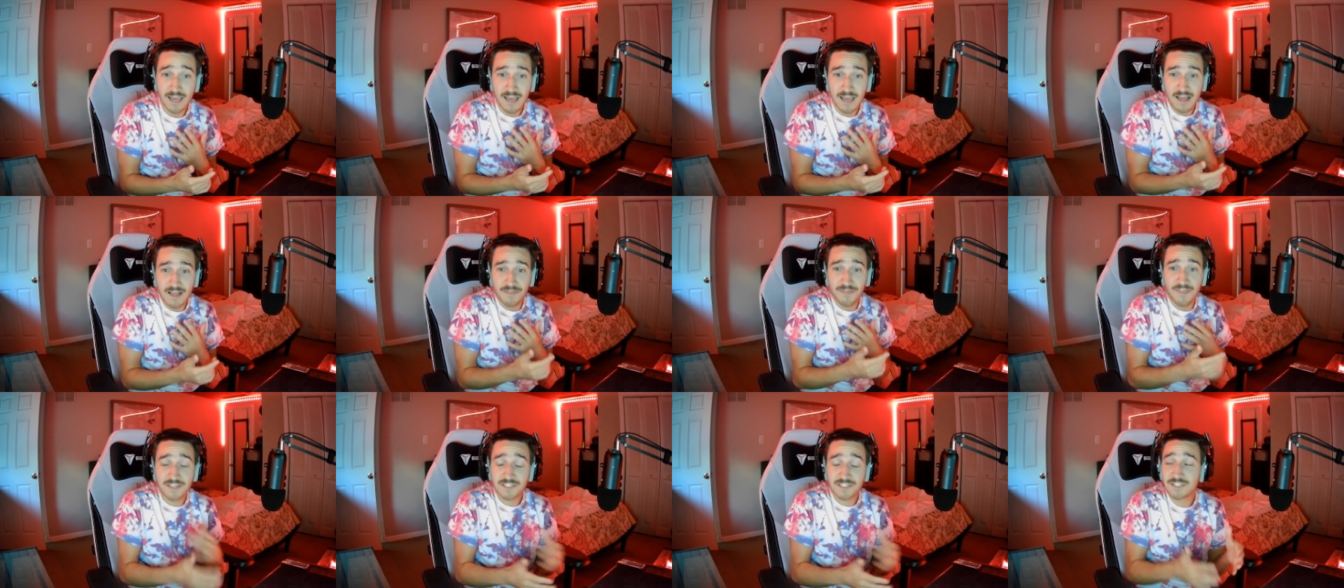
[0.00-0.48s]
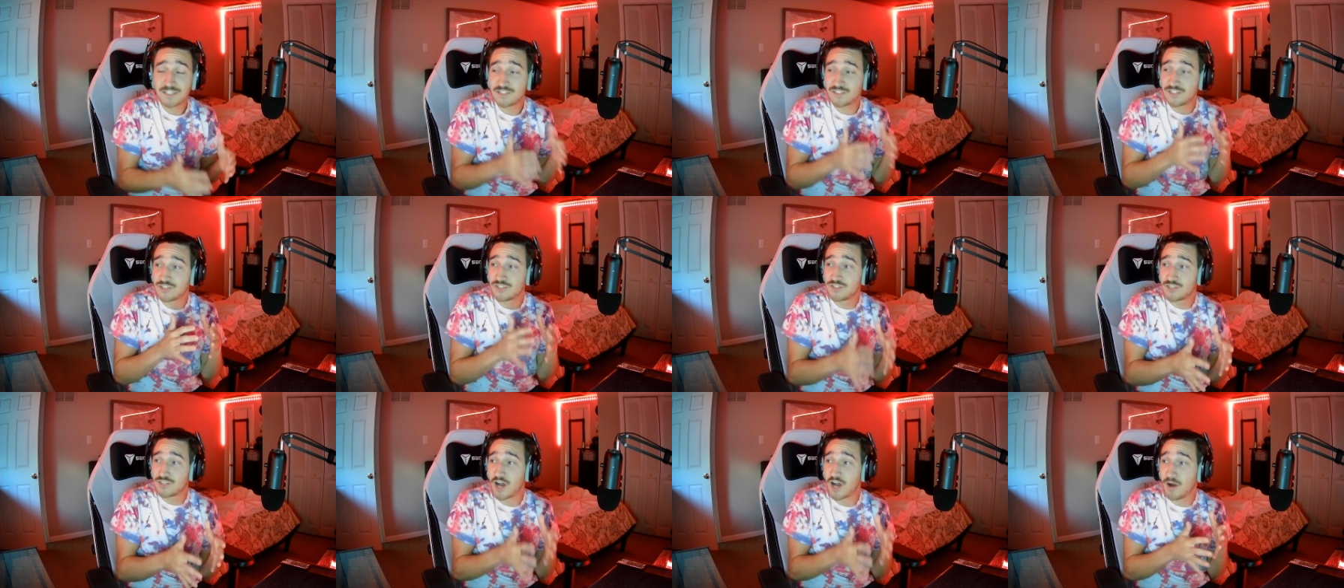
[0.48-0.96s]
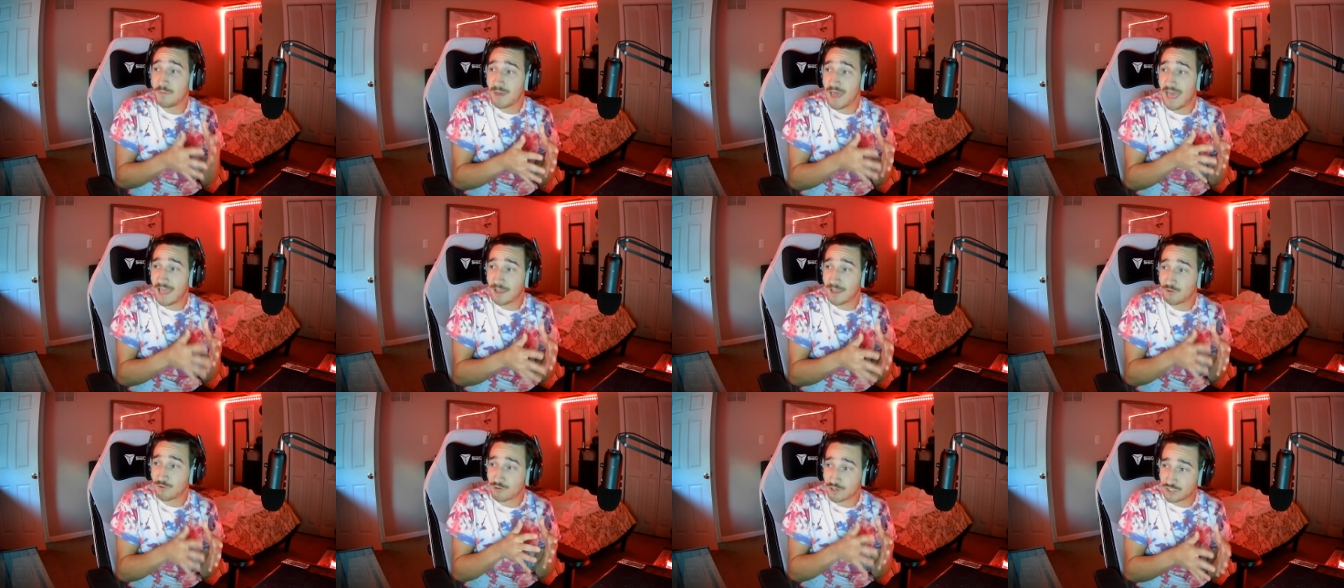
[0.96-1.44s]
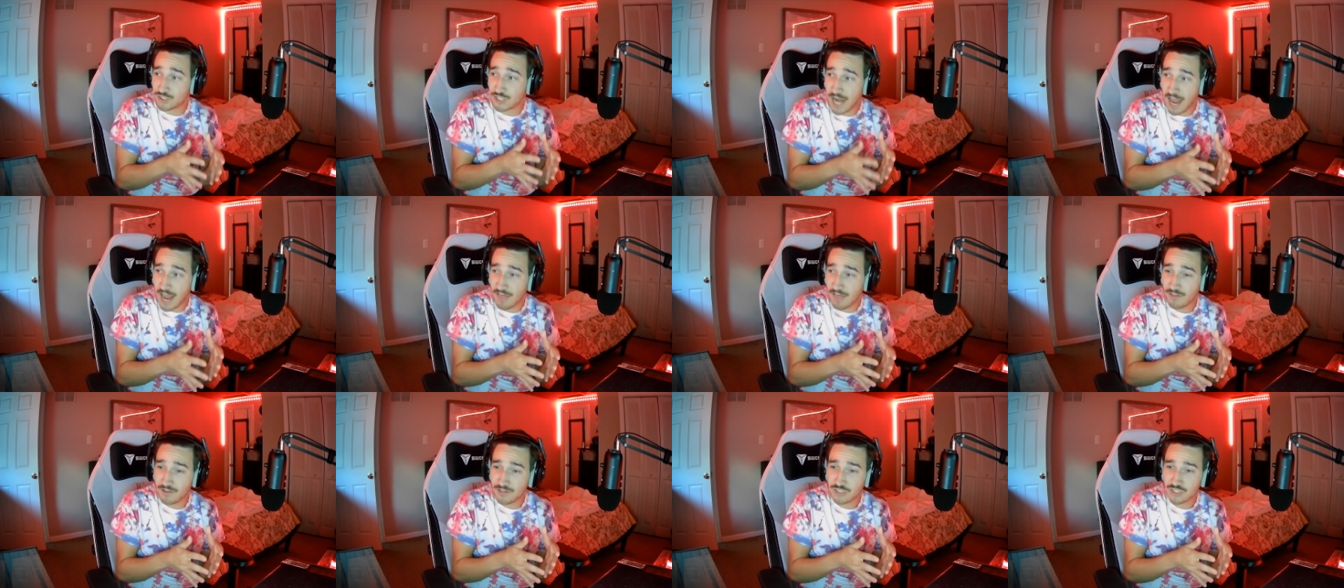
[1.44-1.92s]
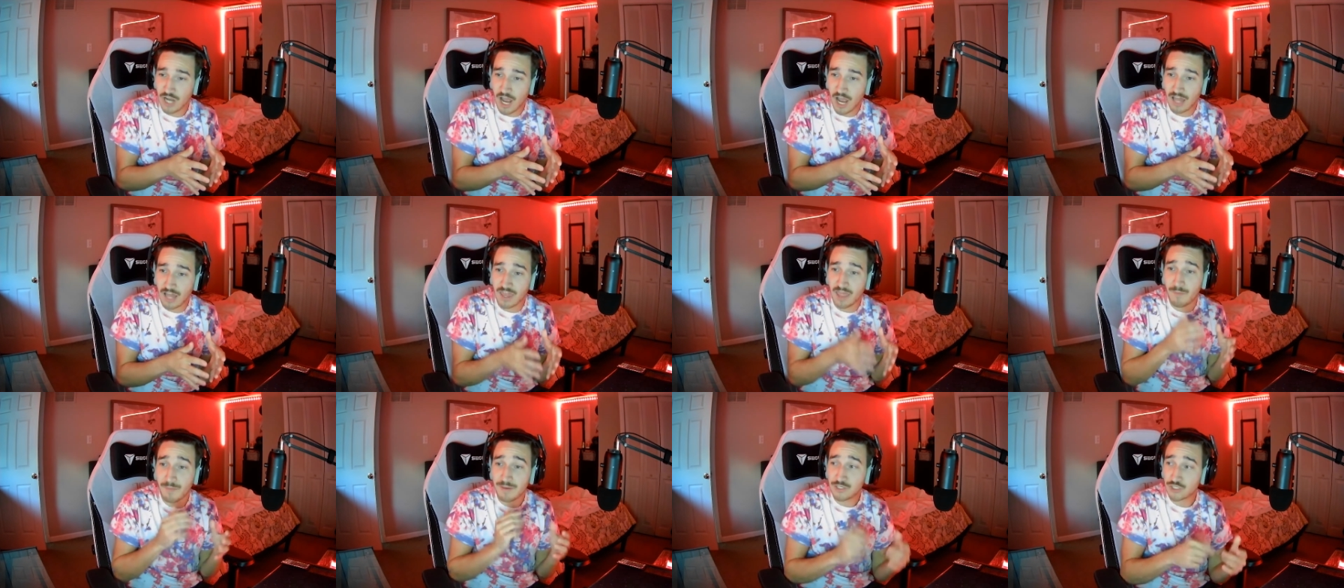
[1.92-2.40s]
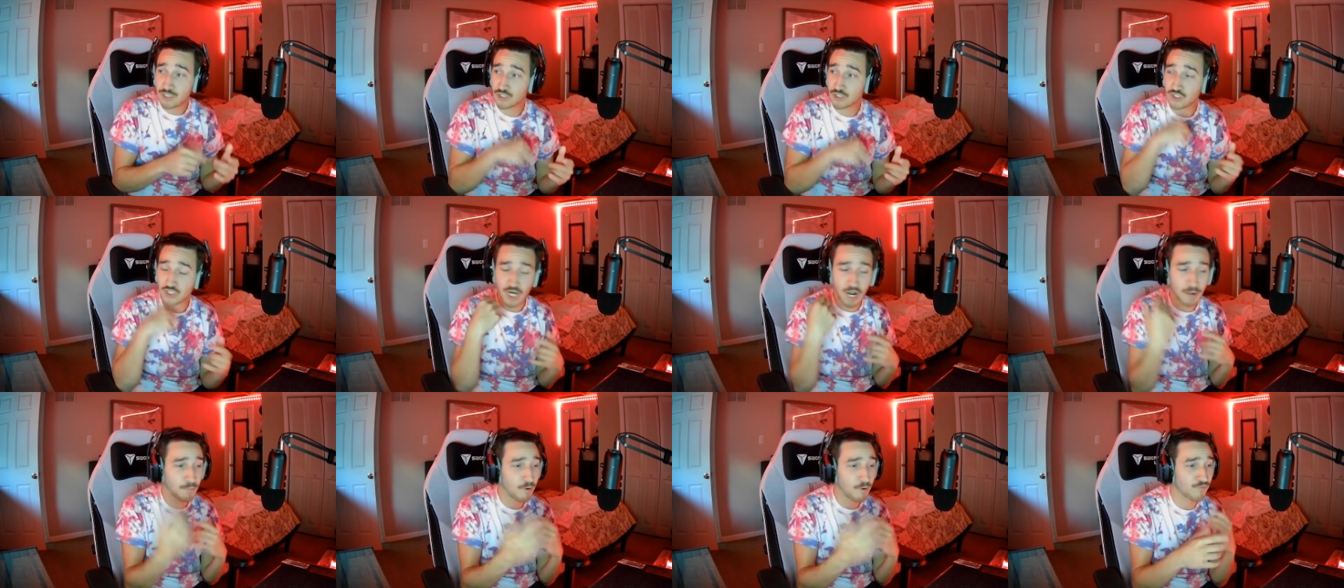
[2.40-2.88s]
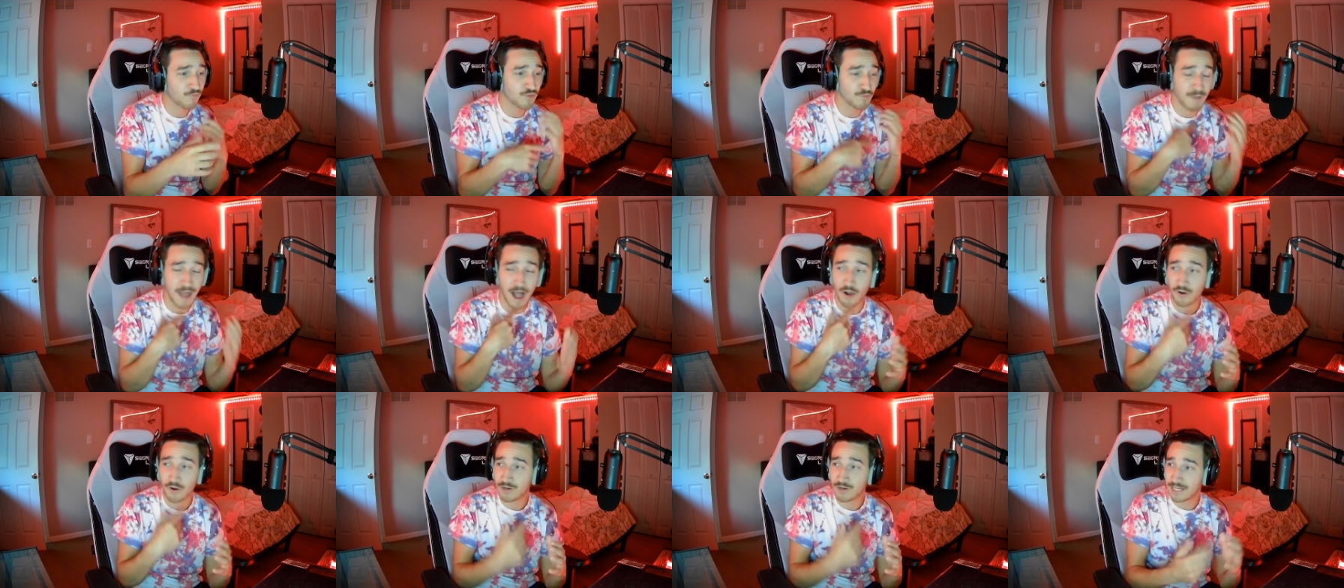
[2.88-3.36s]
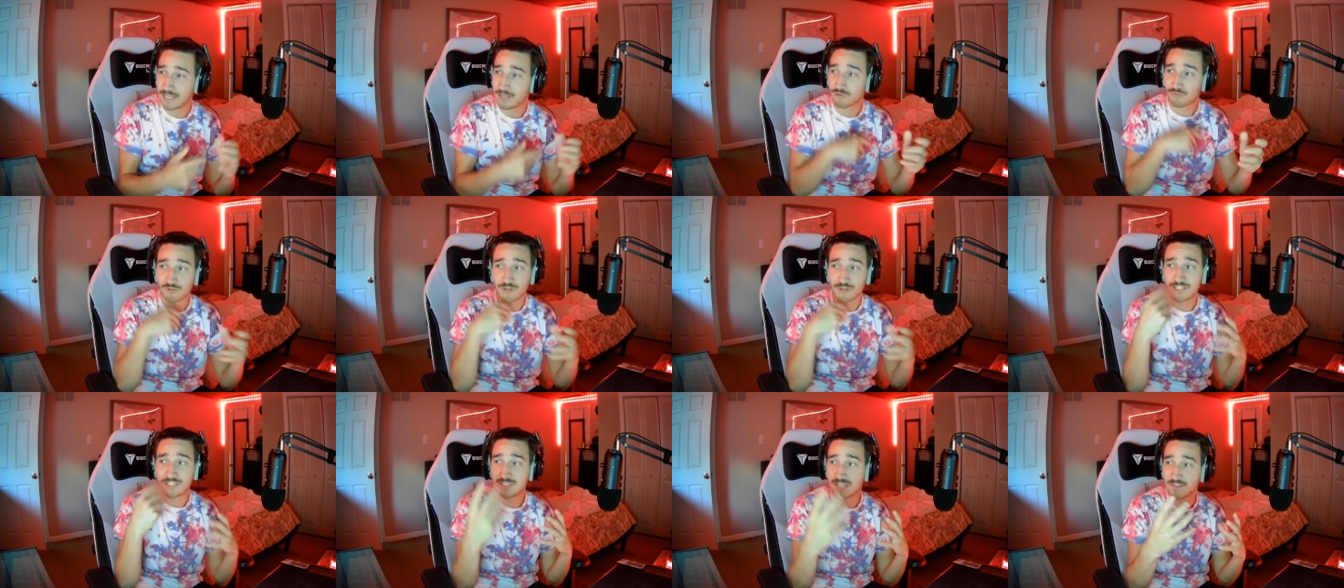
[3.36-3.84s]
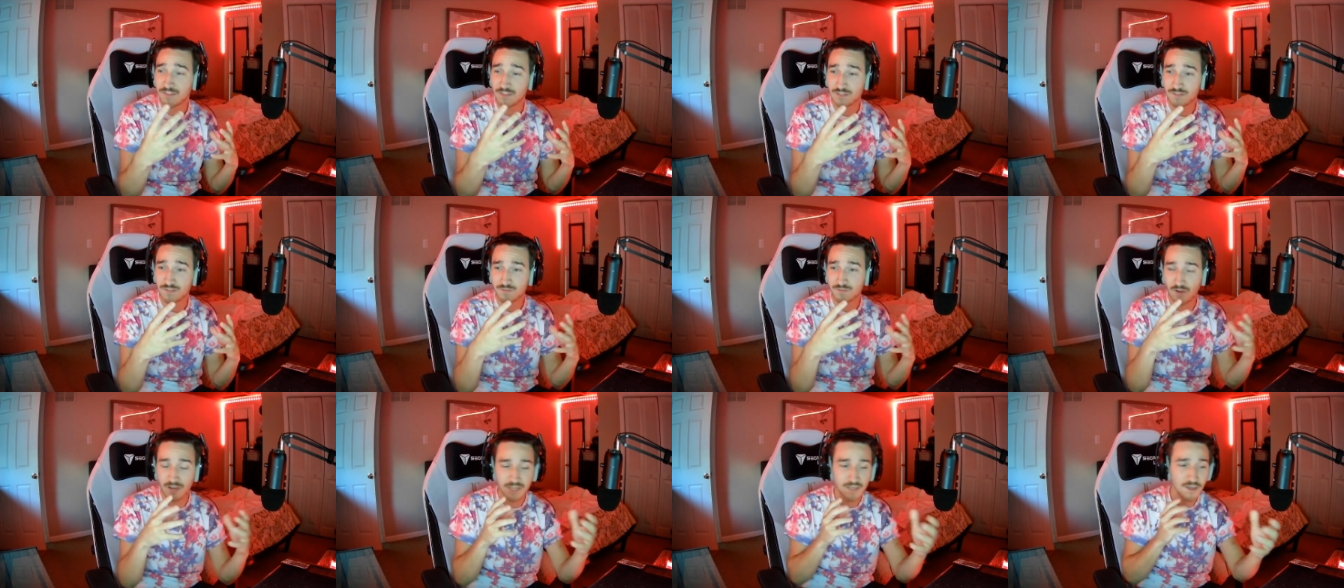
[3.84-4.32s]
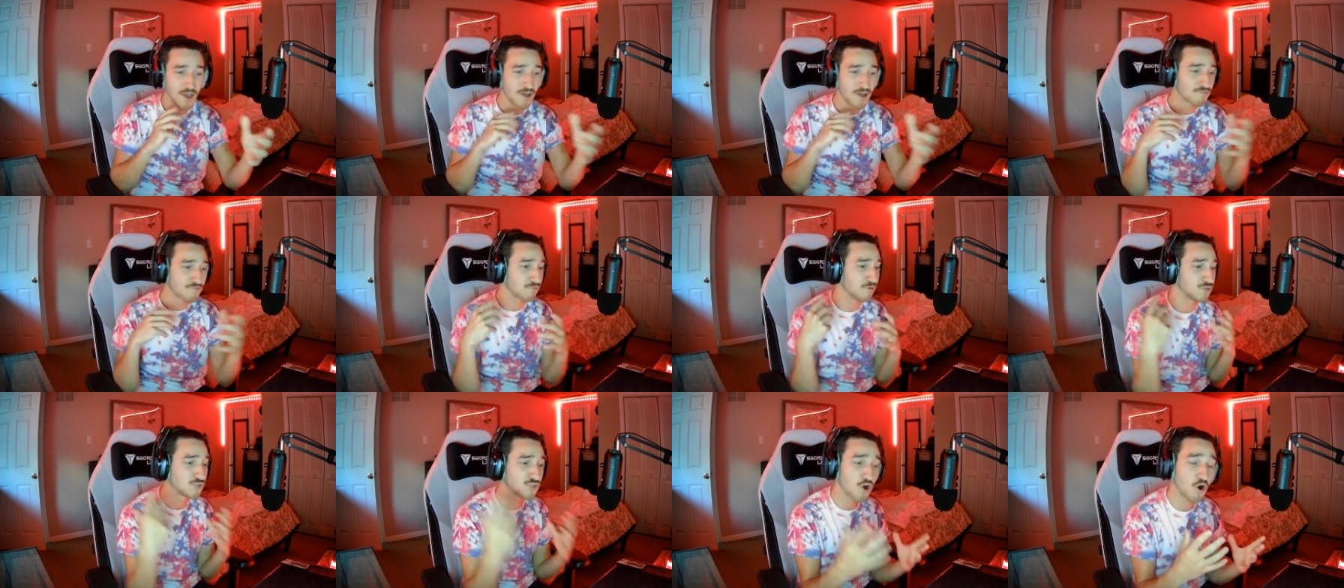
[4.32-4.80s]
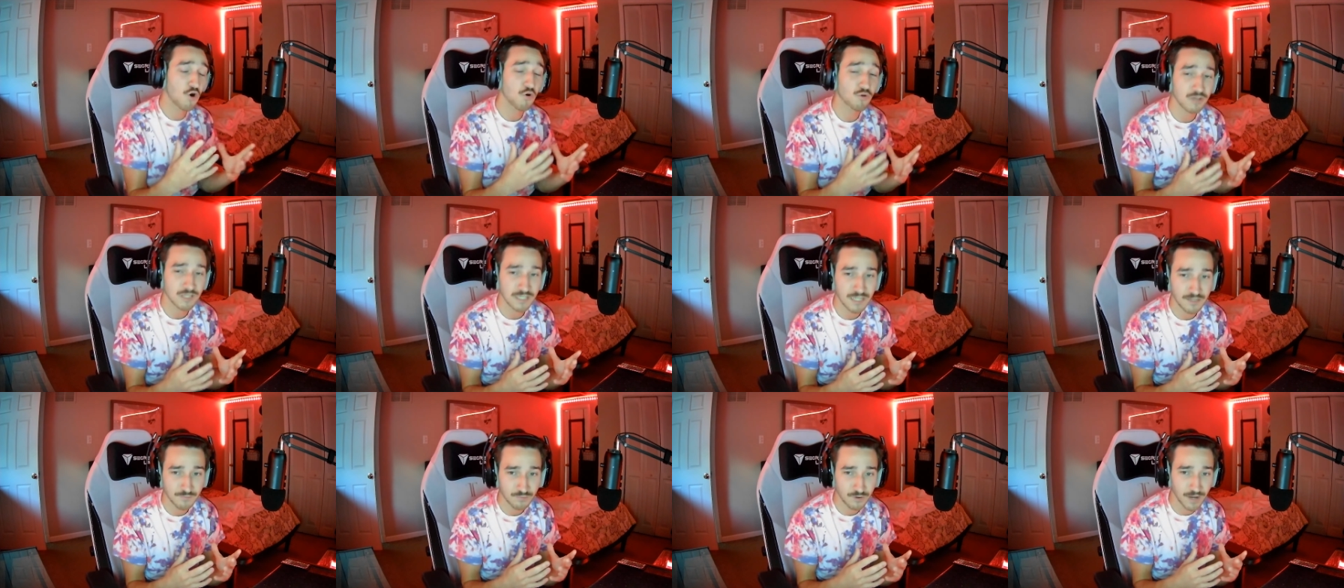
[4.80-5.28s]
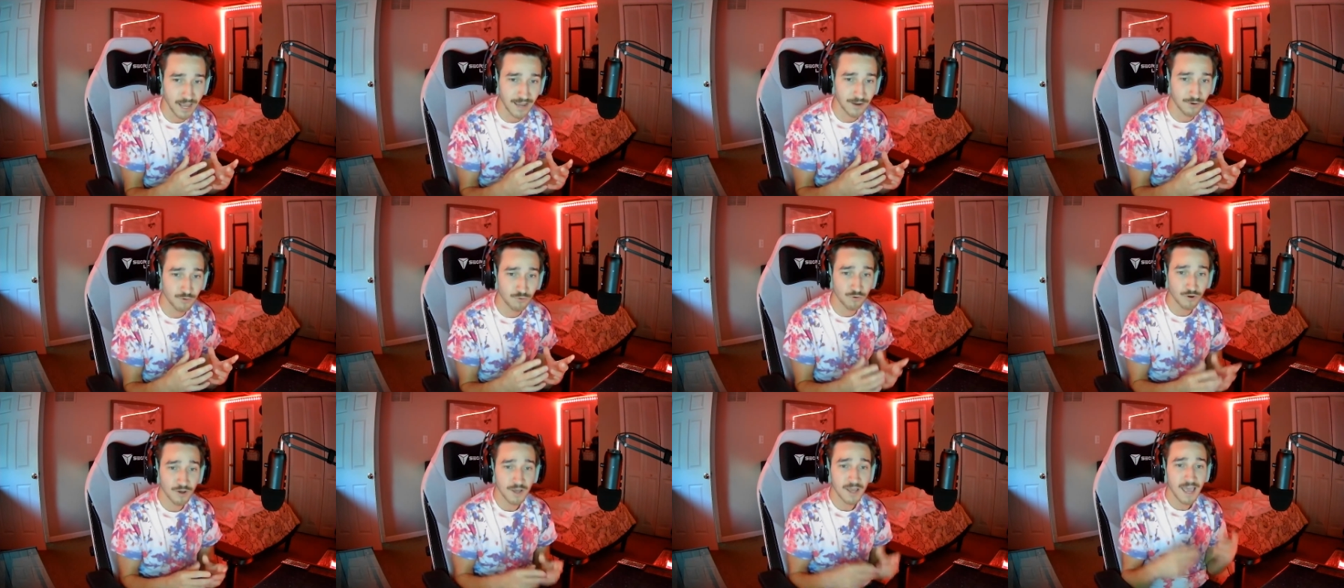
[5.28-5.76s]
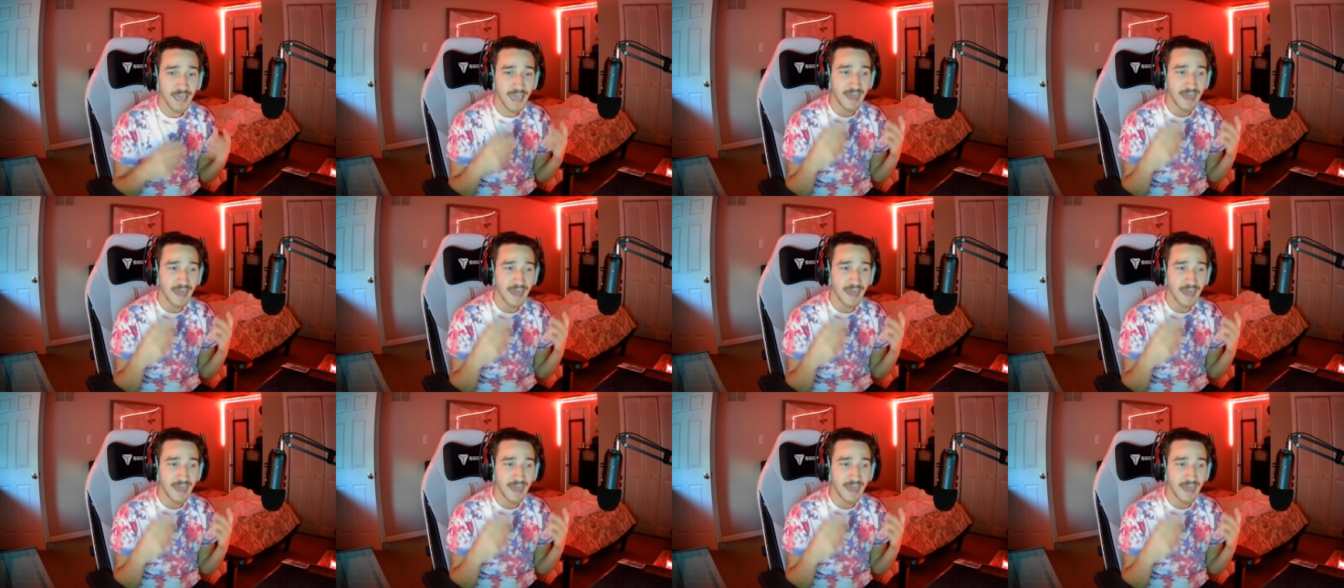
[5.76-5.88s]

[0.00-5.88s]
this is a dumb angle to challenge. Let me just jump off the balcony and reset this fight from a totally different angle.